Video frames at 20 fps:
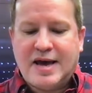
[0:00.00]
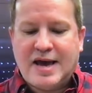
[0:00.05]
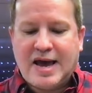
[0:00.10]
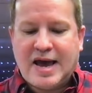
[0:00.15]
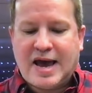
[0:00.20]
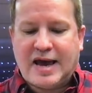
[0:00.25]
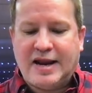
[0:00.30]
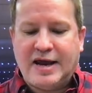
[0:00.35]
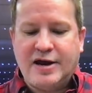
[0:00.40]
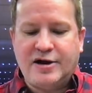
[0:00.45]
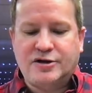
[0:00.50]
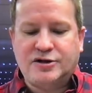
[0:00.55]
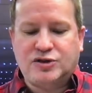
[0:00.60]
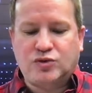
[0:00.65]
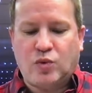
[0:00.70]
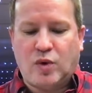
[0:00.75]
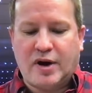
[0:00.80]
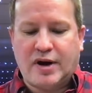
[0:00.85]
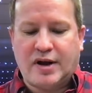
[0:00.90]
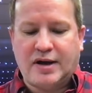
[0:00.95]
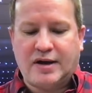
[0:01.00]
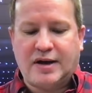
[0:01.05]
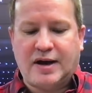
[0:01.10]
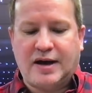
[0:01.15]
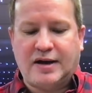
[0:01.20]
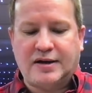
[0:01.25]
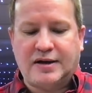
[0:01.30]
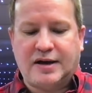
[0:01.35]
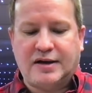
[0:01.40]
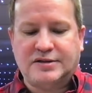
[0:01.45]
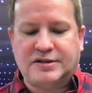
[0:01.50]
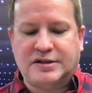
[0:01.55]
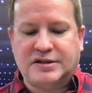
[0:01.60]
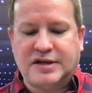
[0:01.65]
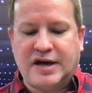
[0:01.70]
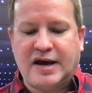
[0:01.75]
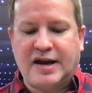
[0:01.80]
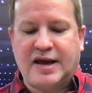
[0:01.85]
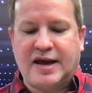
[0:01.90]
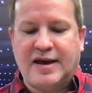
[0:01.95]
And here's what a
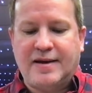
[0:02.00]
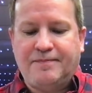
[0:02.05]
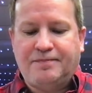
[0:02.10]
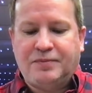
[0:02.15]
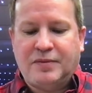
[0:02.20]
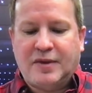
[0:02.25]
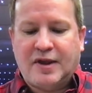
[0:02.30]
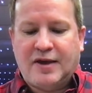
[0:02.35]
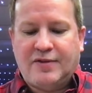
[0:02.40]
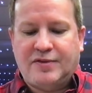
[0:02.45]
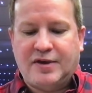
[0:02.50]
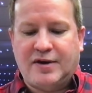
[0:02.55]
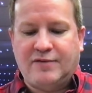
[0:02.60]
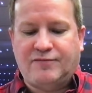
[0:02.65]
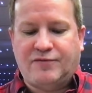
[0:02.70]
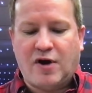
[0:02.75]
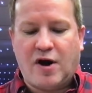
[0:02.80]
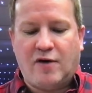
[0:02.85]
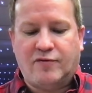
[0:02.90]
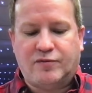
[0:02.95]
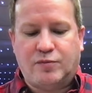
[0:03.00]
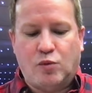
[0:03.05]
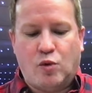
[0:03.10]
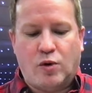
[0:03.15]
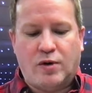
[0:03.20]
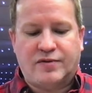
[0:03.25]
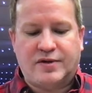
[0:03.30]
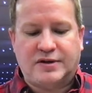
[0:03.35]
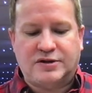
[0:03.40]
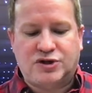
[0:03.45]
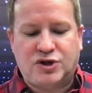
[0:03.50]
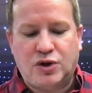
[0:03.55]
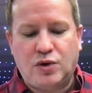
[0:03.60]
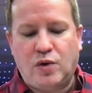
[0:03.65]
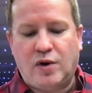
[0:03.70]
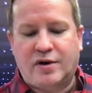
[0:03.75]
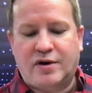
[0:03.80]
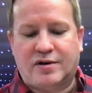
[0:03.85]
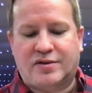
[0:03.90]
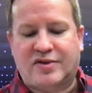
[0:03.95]
study that involved more than
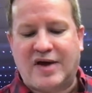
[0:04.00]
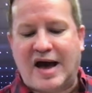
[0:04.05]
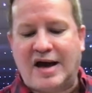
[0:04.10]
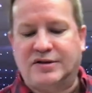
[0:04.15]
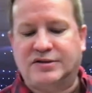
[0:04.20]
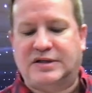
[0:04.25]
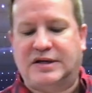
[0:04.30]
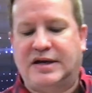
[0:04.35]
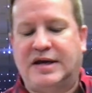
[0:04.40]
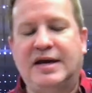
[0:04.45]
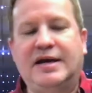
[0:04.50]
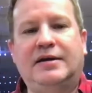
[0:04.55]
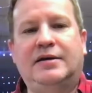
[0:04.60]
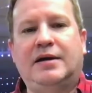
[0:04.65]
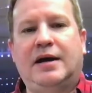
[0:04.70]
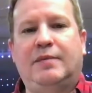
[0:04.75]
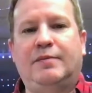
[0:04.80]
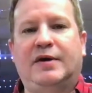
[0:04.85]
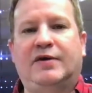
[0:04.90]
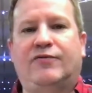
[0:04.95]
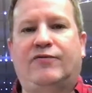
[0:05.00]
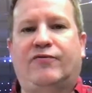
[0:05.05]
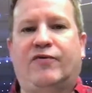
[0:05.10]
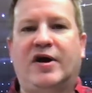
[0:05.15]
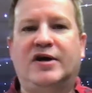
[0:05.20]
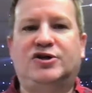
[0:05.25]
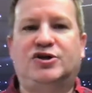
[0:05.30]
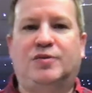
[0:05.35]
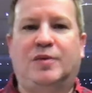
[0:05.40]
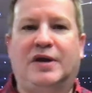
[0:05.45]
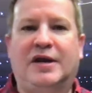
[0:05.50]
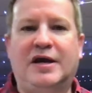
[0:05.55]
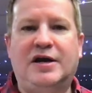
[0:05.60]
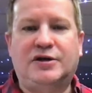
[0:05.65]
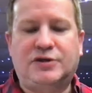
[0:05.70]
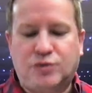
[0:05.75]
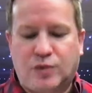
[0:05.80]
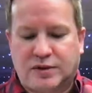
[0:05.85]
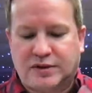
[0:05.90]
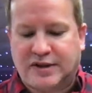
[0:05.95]
200,000 incoming freshmen,
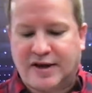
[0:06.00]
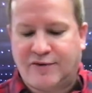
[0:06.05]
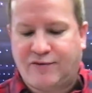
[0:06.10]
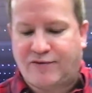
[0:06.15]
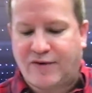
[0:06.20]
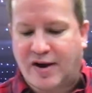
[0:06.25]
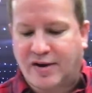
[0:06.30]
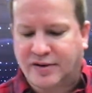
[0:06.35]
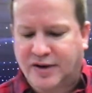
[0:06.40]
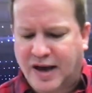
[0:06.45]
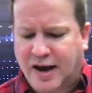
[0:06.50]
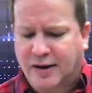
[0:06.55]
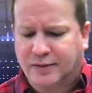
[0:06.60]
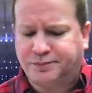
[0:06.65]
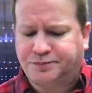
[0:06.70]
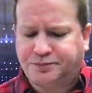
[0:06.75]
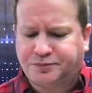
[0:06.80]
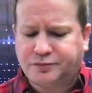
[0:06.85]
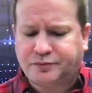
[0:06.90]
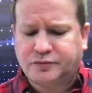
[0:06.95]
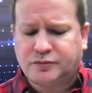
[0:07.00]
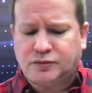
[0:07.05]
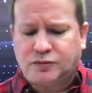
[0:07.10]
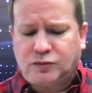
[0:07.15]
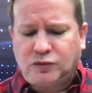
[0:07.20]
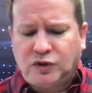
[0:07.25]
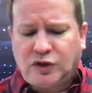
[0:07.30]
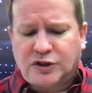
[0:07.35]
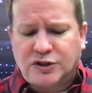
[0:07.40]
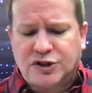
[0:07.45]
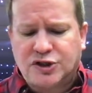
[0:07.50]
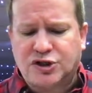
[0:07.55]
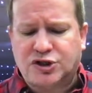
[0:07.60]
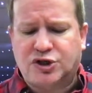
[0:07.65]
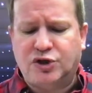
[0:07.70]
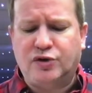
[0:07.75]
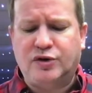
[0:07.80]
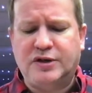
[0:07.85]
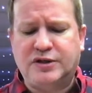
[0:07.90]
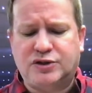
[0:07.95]
here's what they found out.
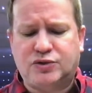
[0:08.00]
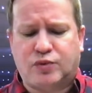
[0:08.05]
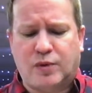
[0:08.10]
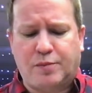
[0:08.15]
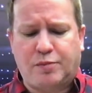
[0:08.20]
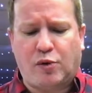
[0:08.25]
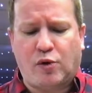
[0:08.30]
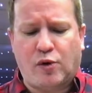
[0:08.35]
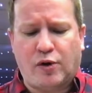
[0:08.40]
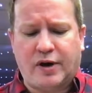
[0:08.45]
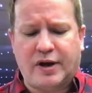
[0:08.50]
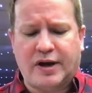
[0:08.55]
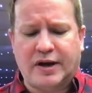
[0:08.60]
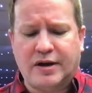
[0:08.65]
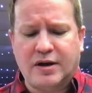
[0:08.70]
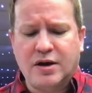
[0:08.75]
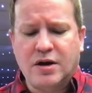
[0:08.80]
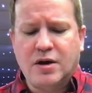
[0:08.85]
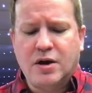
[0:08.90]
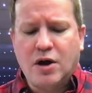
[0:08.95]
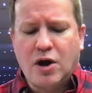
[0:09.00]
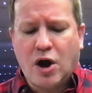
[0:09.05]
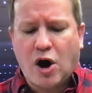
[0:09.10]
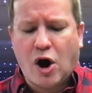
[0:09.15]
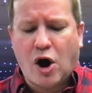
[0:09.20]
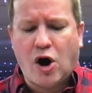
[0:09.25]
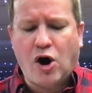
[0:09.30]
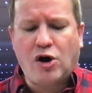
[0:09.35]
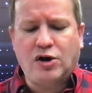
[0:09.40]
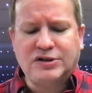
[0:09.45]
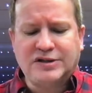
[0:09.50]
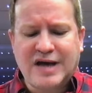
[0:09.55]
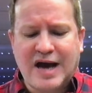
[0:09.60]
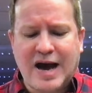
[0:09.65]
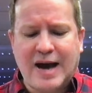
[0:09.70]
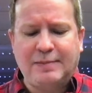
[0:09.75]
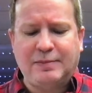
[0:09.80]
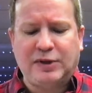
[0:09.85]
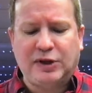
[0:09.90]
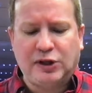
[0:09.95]
Students reported
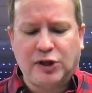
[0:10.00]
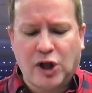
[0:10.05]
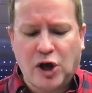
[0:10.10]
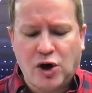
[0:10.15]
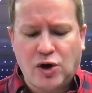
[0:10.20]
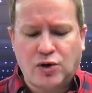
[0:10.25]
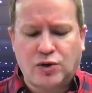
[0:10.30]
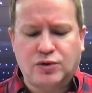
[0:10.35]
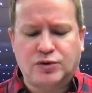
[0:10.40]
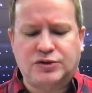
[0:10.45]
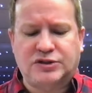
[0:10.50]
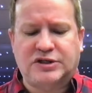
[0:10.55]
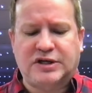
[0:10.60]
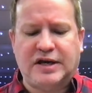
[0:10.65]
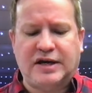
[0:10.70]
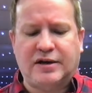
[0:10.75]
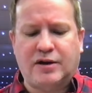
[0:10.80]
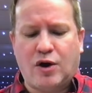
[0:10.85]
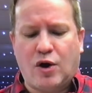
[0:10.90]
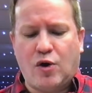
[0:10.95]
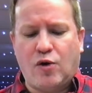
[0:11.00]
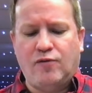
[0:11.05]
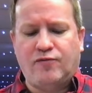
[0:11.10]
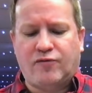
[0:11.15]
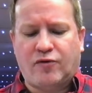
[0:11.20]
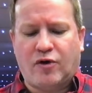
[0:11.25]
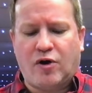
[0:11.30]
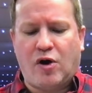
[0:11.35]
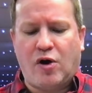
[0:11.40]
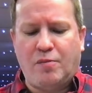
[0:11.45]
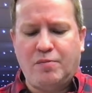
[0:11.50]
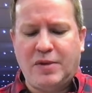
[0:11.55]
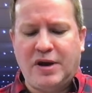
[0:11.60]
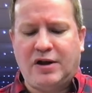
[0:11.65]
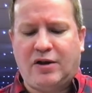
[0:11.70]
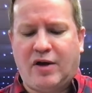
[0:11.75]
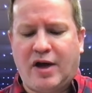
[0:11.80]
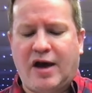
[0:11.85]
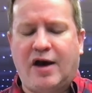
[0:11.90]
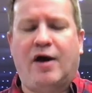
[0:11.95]
all-time lows in overall
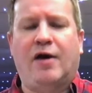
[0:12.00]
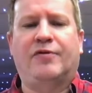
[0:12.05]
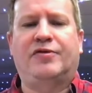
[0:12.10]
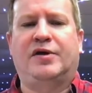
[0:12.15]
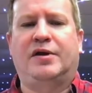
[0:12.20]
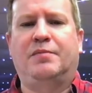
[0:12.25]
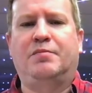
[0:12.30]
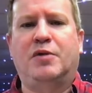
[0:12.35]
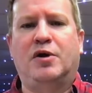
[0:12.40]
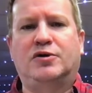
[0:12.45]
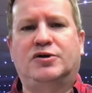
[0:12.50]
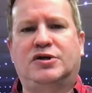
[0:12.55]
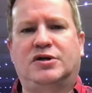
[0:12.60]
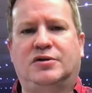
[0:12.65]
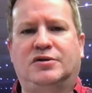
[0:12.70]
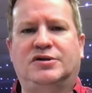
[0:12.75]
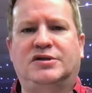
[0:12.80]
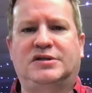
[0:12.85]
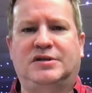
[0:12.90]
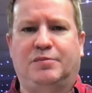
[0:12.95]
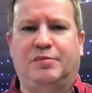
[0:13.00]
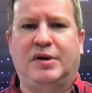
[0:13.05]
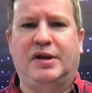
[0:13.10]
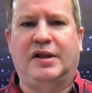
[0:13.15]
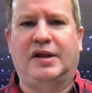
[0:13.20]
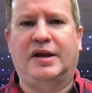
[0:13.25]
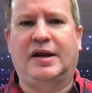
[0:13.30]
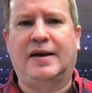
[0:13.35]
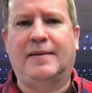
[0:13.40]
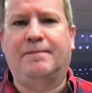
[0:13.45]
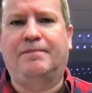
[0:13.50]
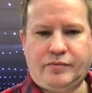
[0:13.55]
mental health and emotional stability.